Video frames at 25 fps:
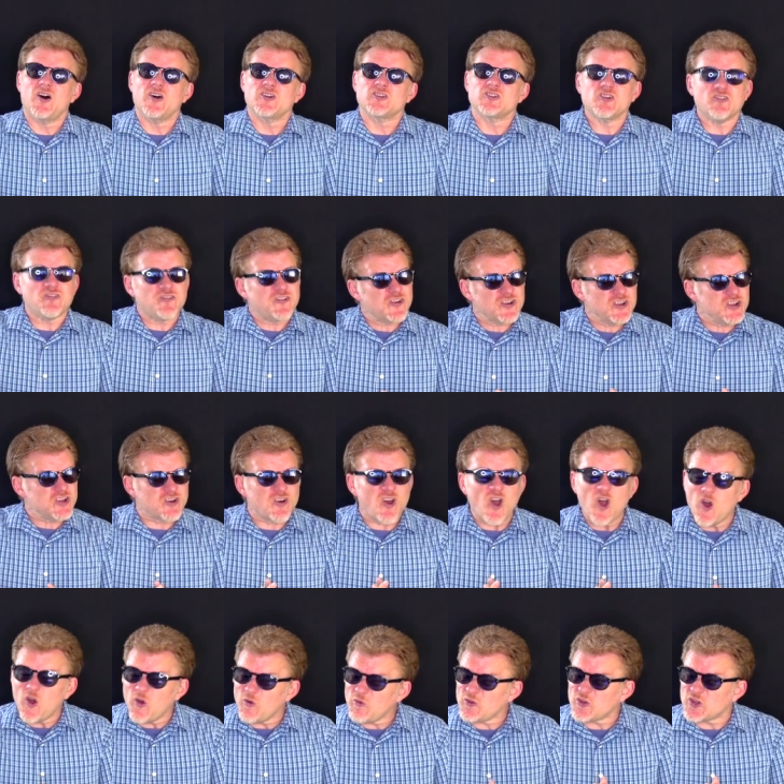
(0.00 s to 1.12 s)
So for your
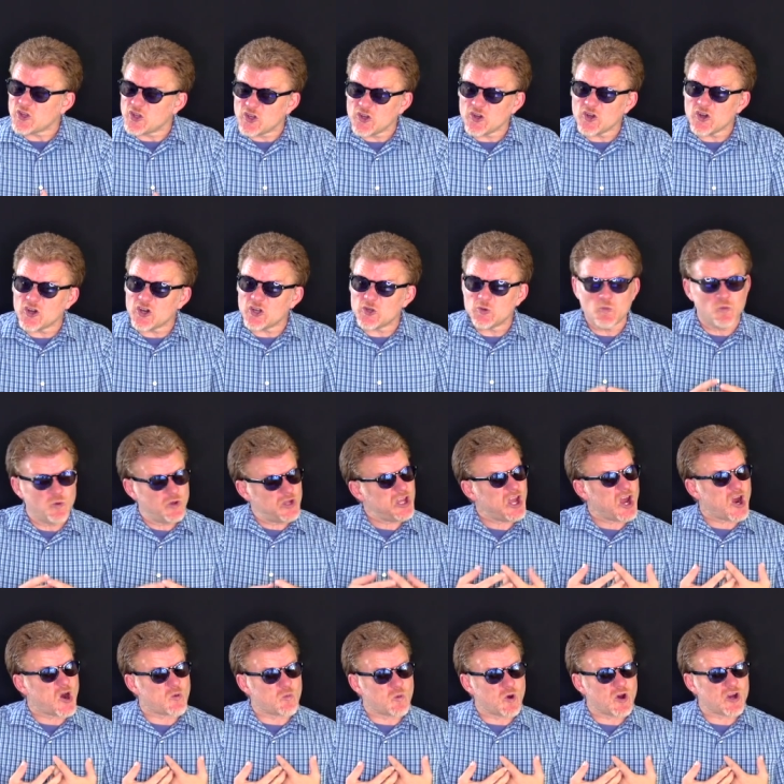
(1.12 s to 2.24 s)
own good, we
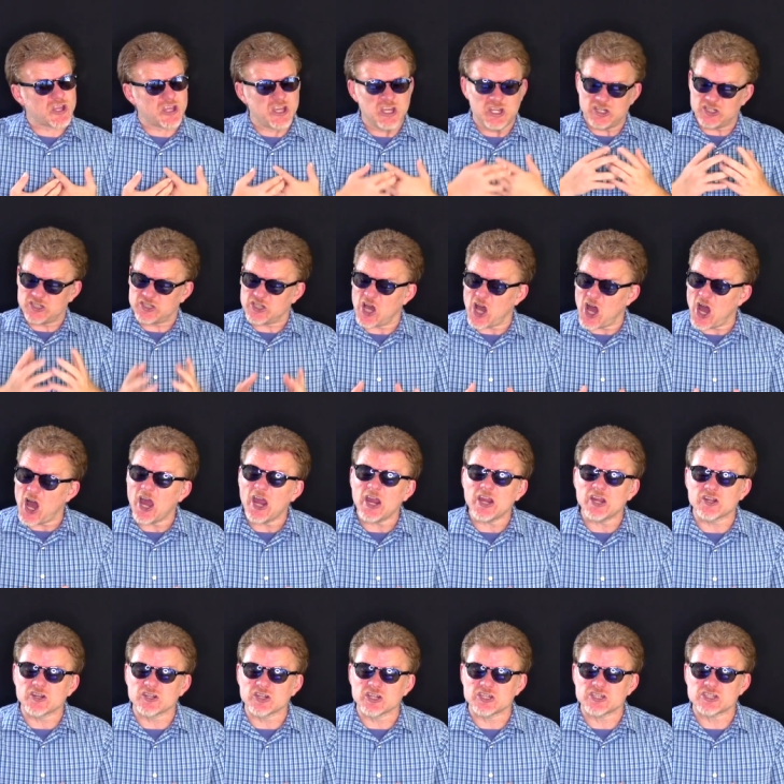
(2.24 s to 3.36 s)
are working
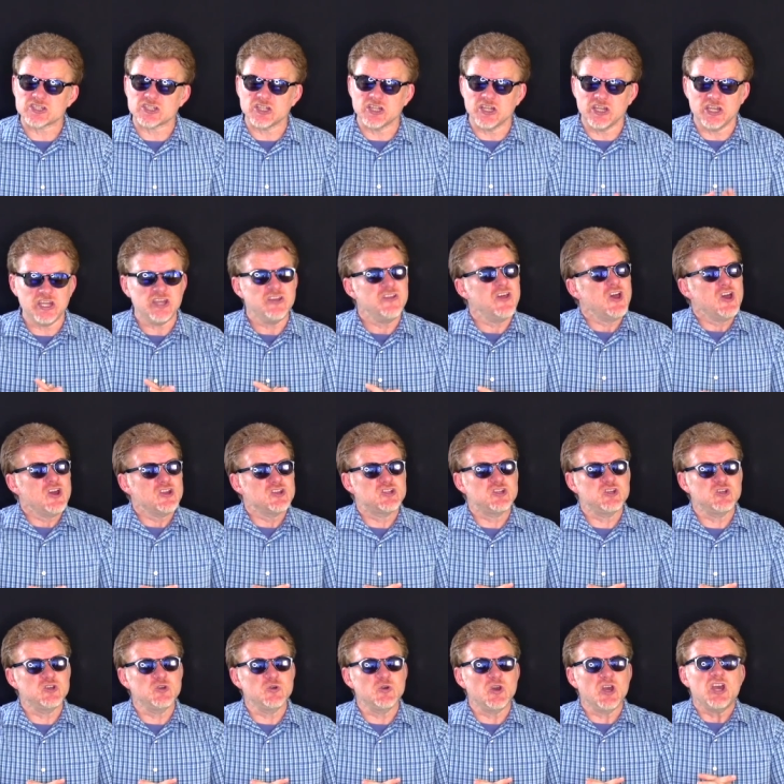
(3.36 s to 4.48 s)
tirelessly
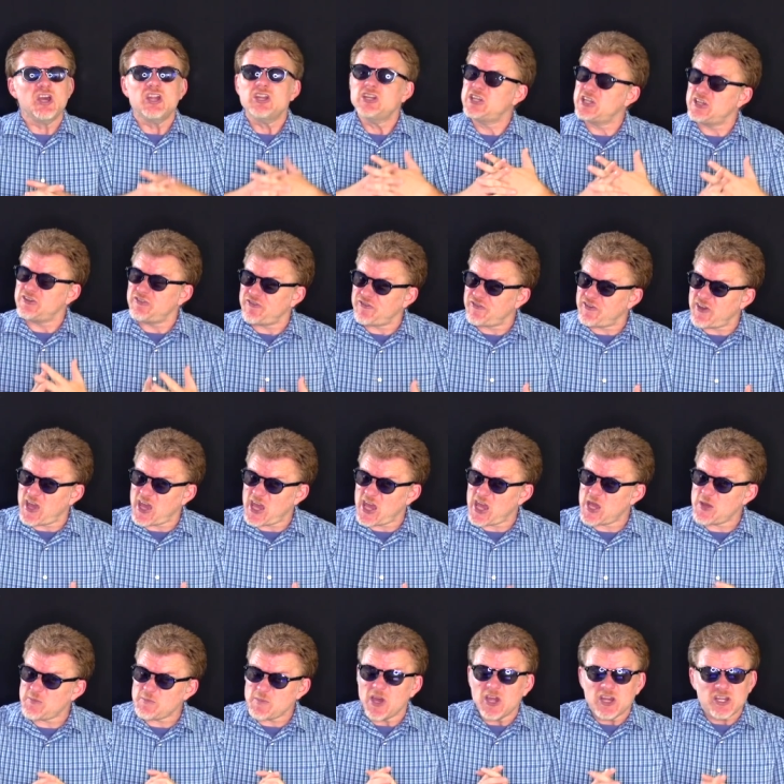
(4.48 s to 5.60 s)
to
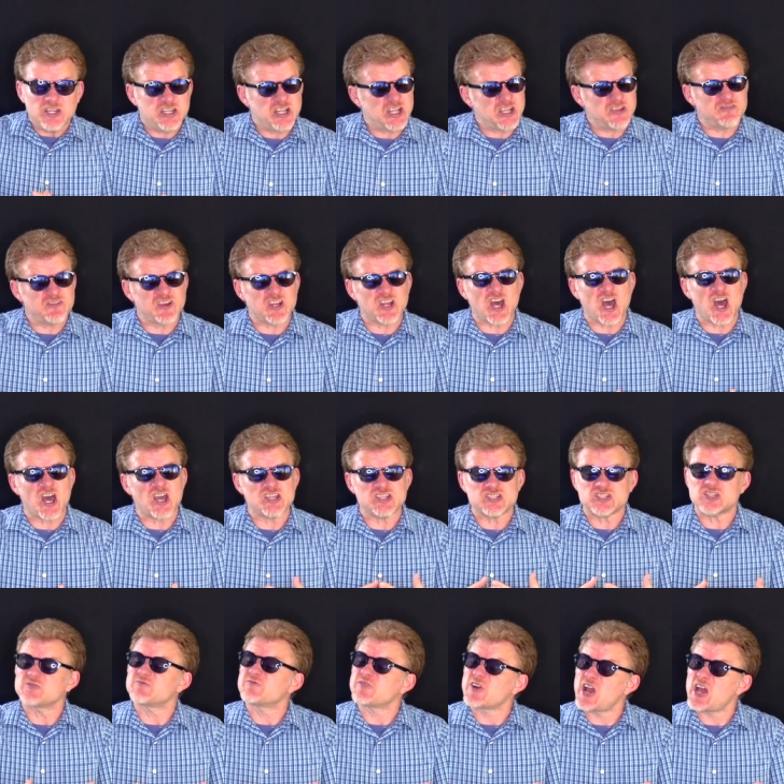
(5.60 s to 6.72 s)
defame, demonize,
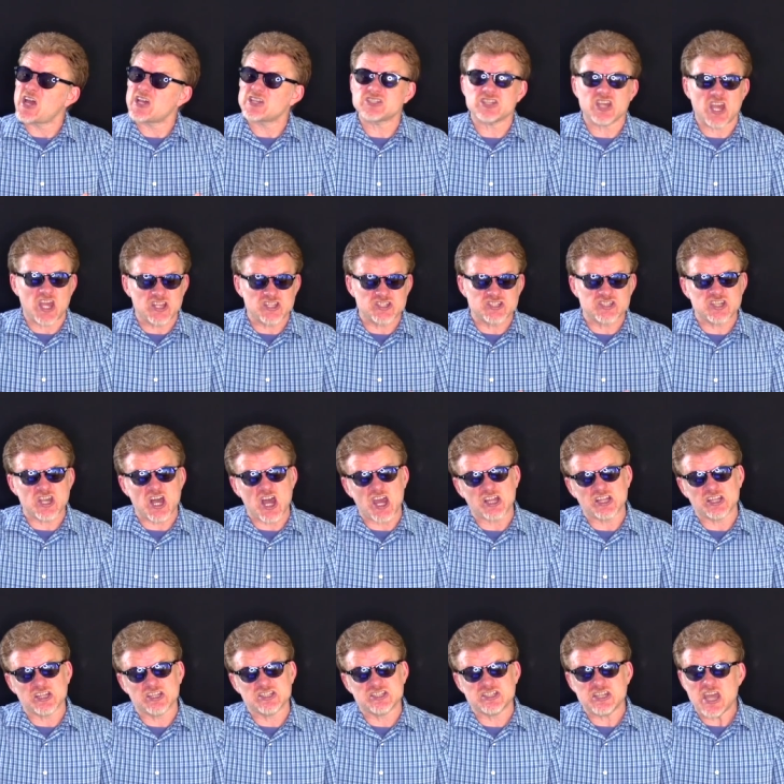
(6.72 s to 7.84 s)
suppress, and
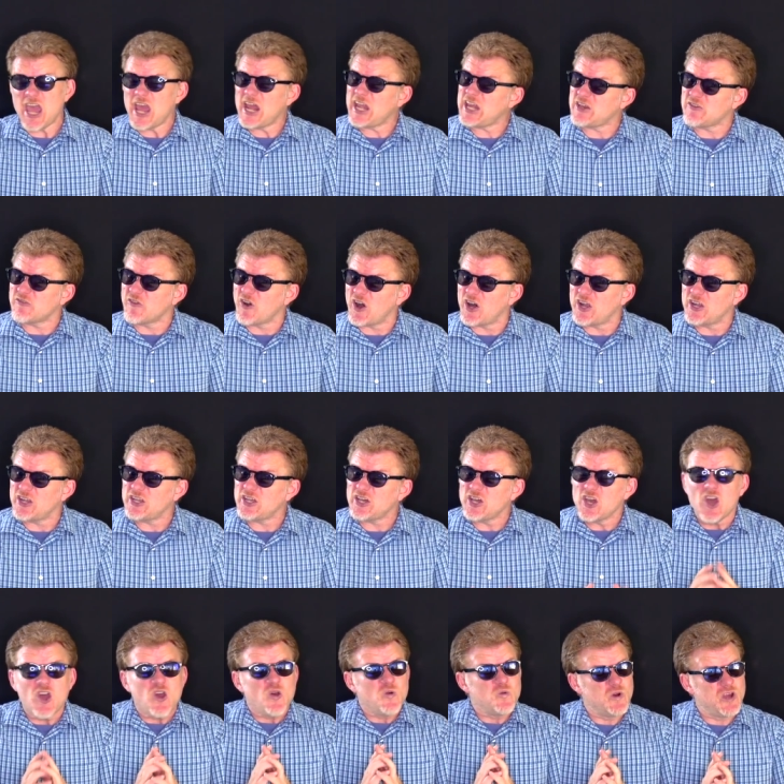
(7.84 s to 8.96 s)
silence anyone
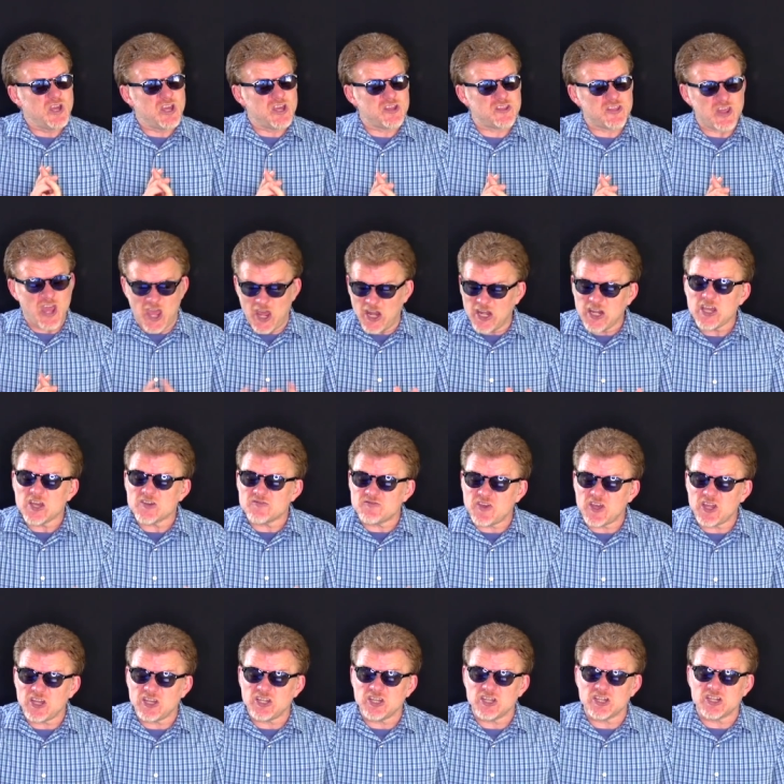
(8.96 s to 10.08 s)
with any
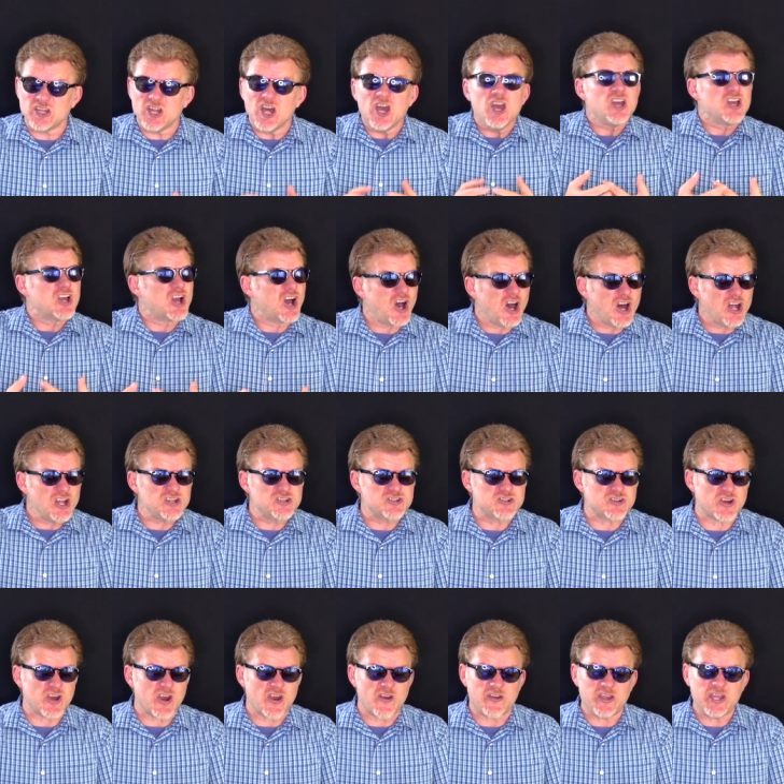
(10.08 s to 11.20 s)
opinion
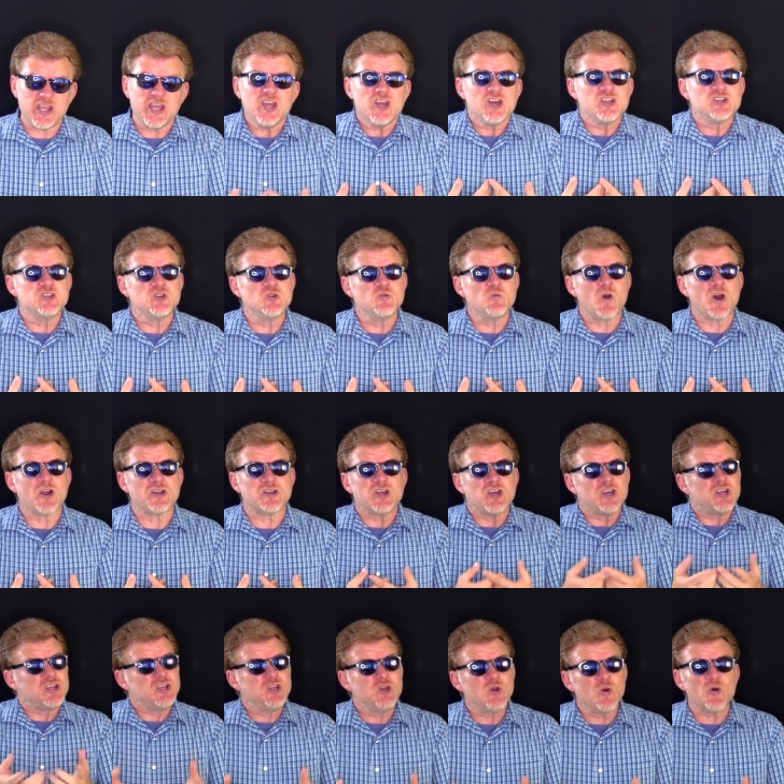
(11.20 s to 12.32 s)
contrary to what
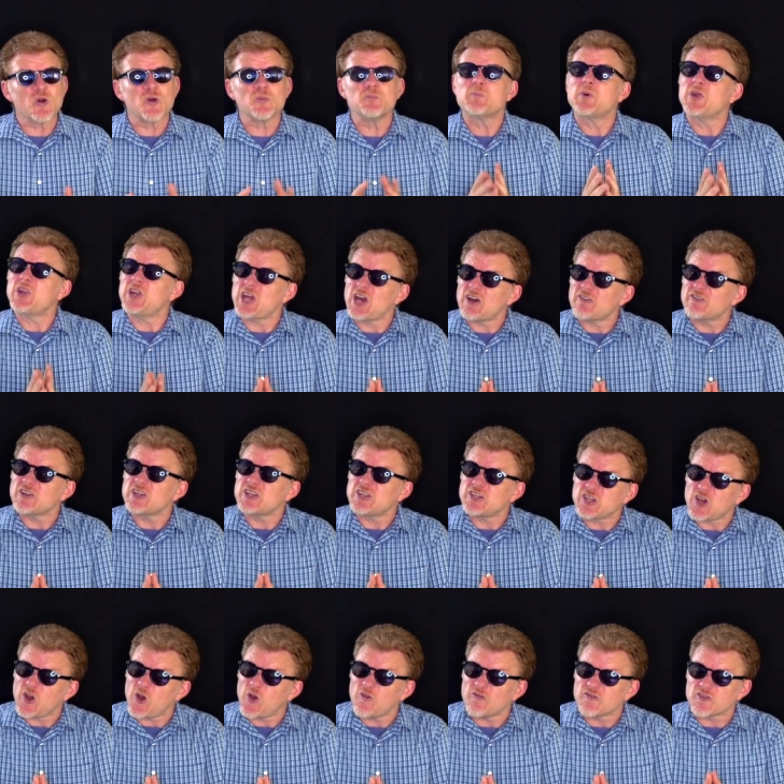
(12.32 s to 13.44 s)
your
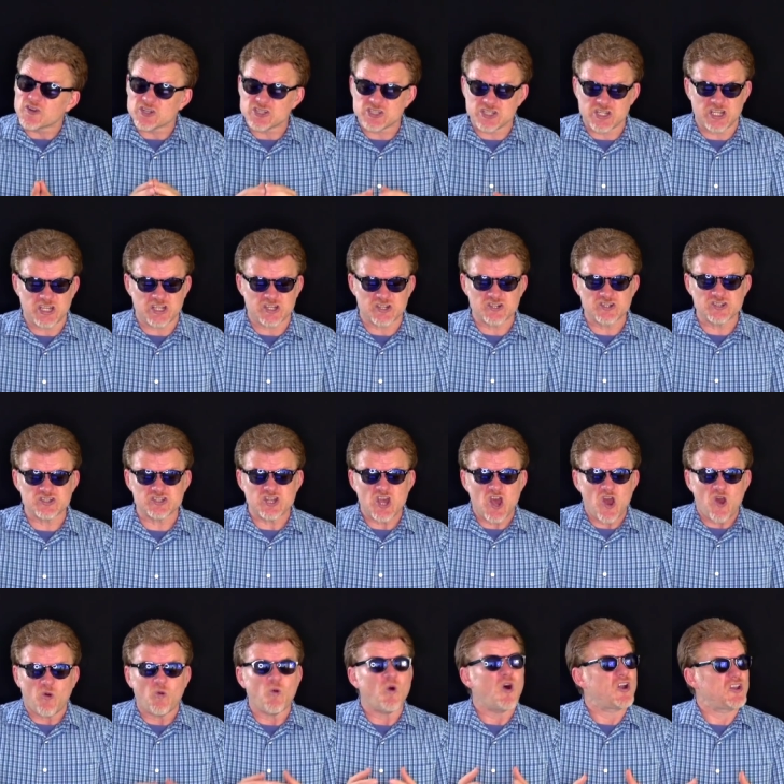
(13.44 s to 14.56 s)
benevolent overseers
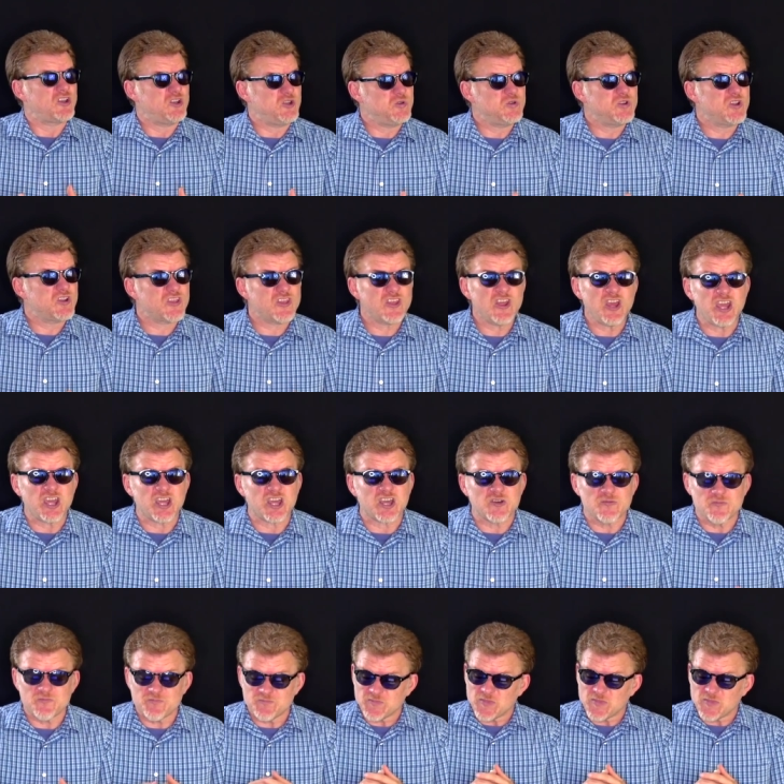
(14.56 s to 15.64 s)
want you to think.